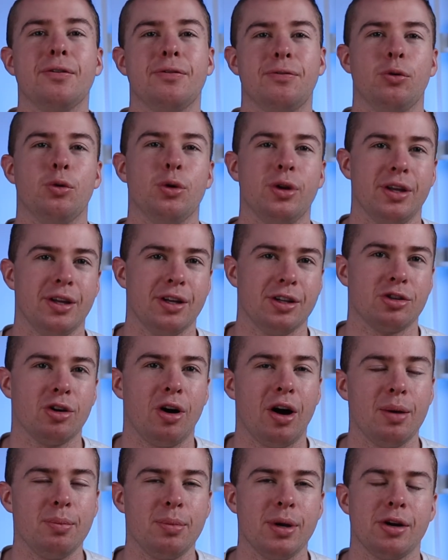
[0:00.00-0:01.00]
40 year
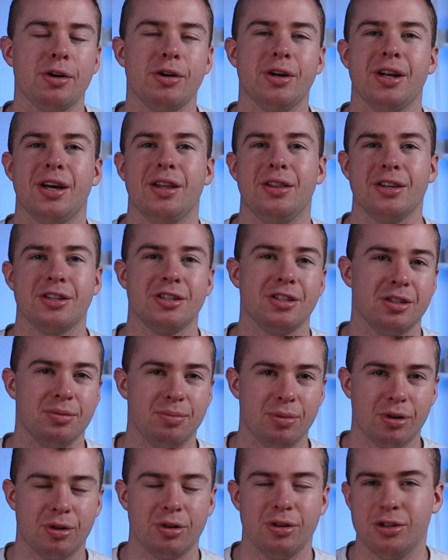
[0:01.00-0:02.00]
time period, and this is
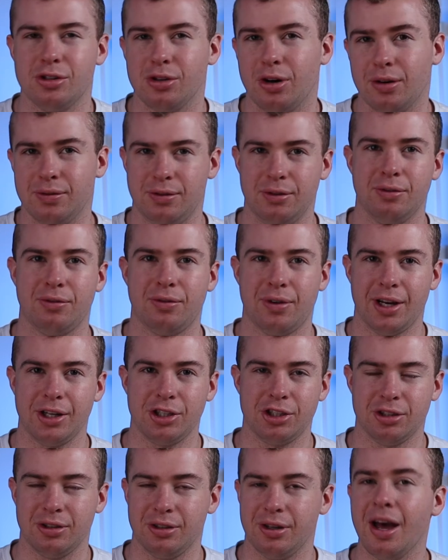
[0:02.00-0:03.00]
because of
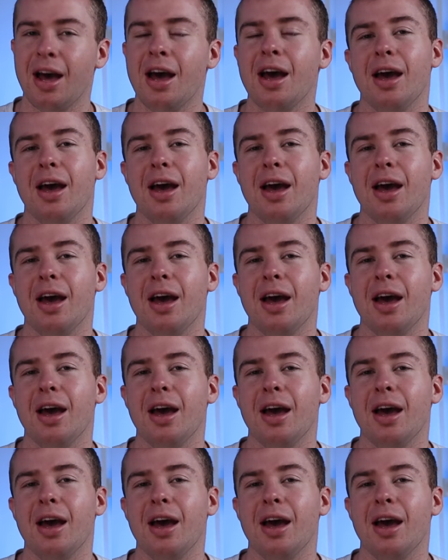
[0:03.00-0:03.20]
inflation.